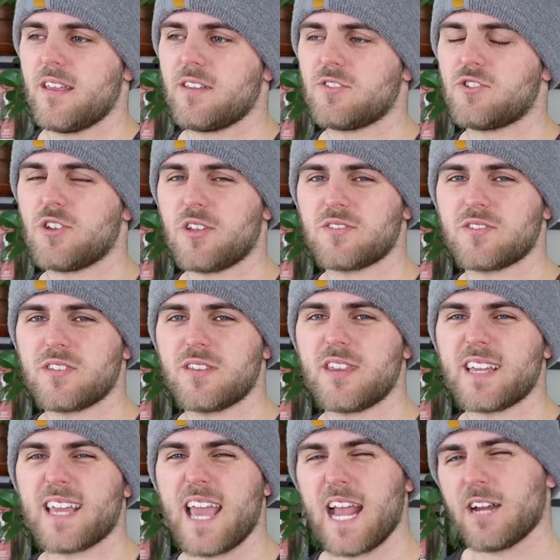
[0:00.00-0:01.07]
just
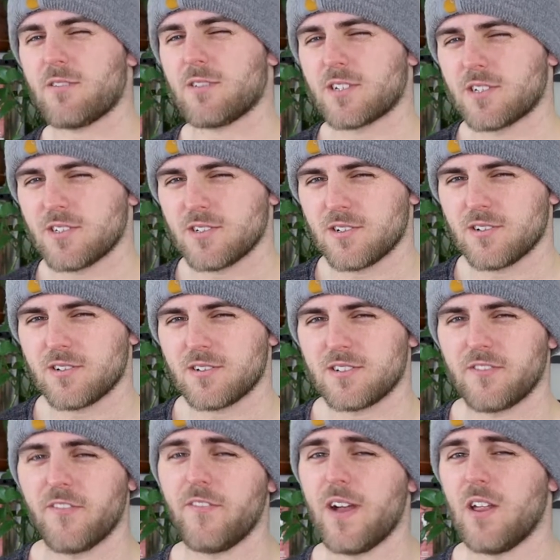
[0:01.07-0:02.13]
the character
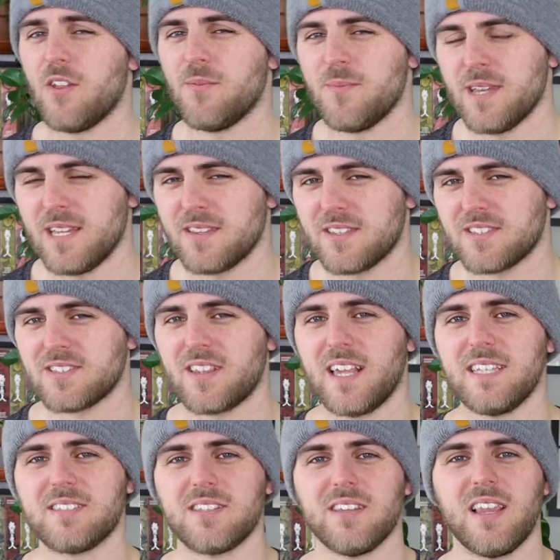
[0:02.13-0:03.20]
development and the
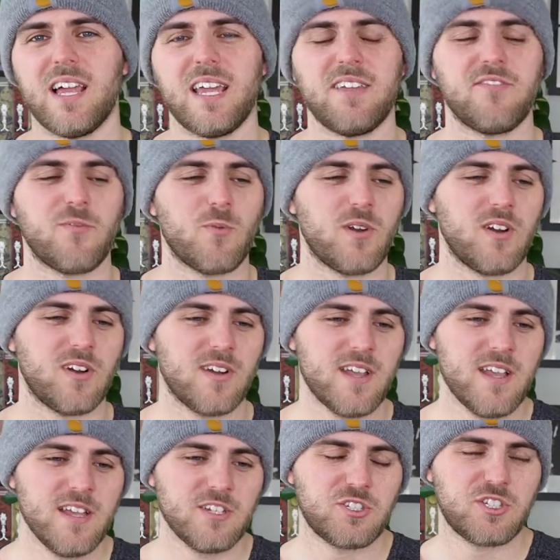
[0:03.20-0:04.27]
slice of life where
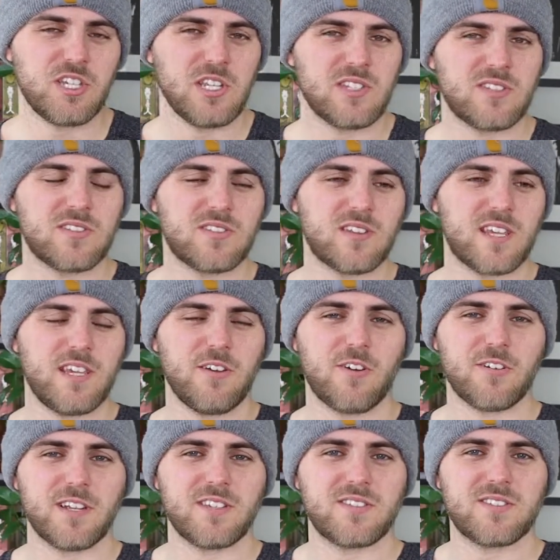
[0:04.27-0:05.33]
he
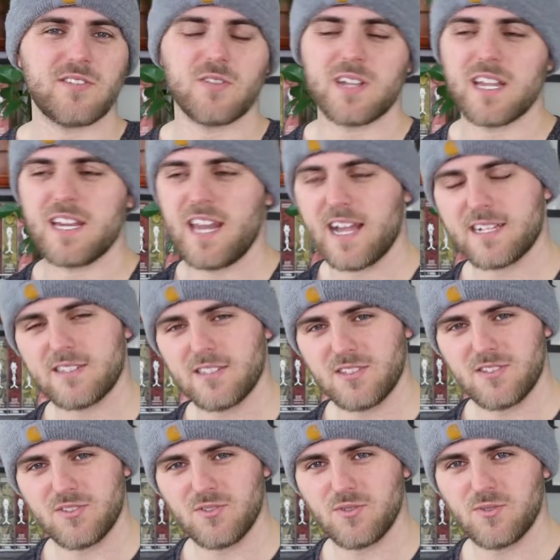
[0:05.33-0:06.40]
already still connected
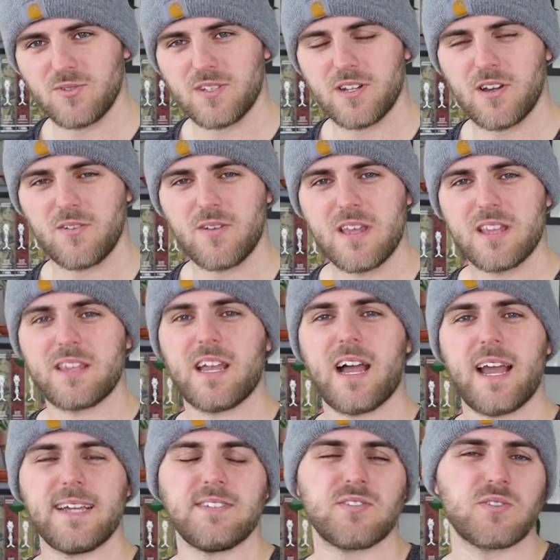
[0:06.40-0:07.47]
to, you know, the
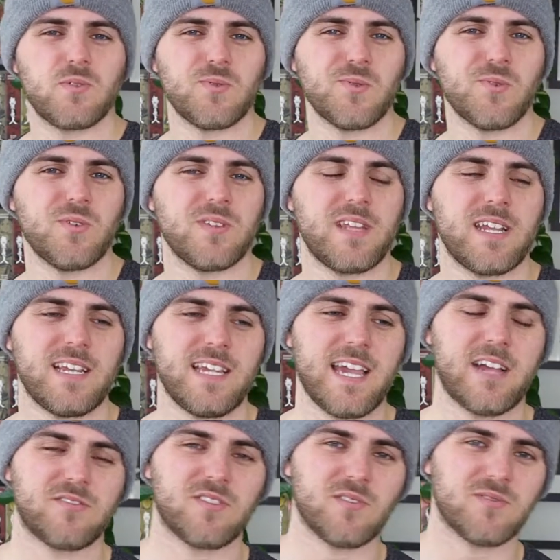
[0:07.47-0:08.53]
high school, and then
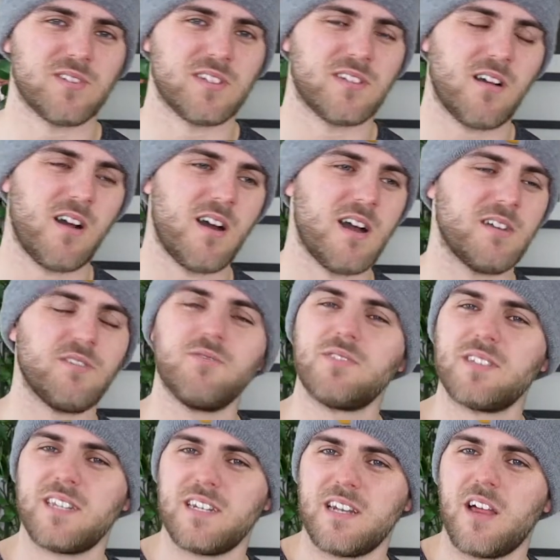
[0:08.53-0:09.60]
Yato's a god who's
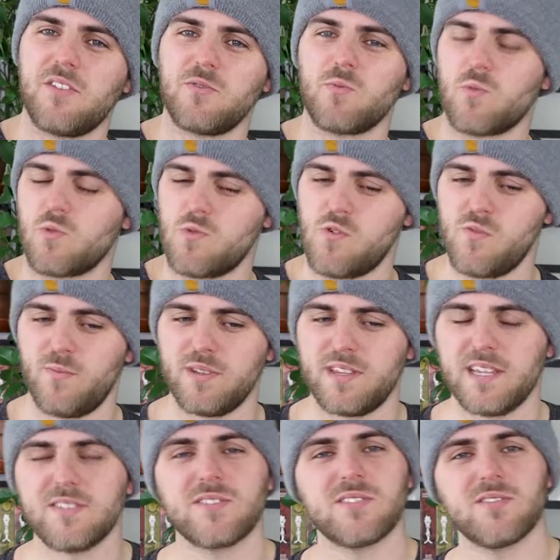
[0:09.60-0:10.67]
in another world, but
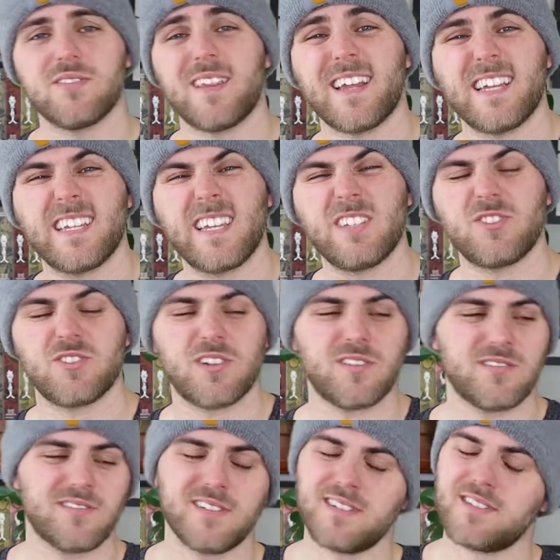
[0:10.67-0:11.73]
they still like each
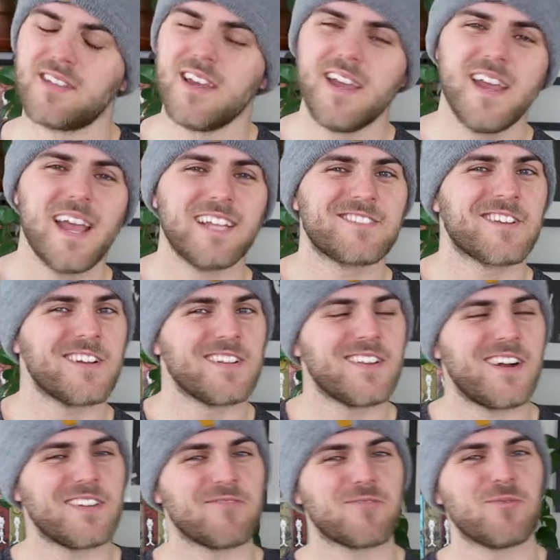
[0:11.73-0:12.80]
other, and it's got a
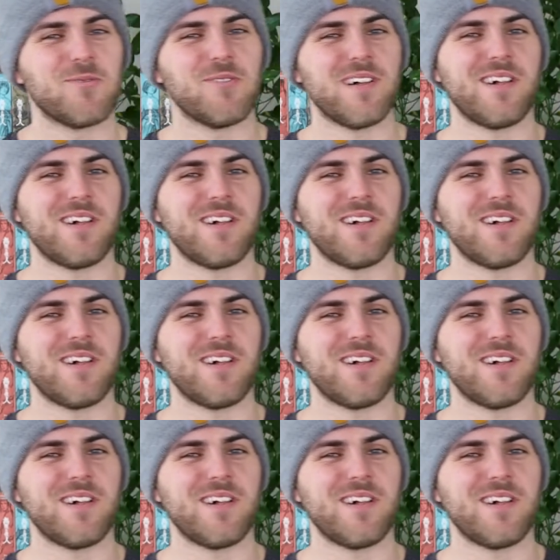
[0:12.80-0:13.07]
lot of cool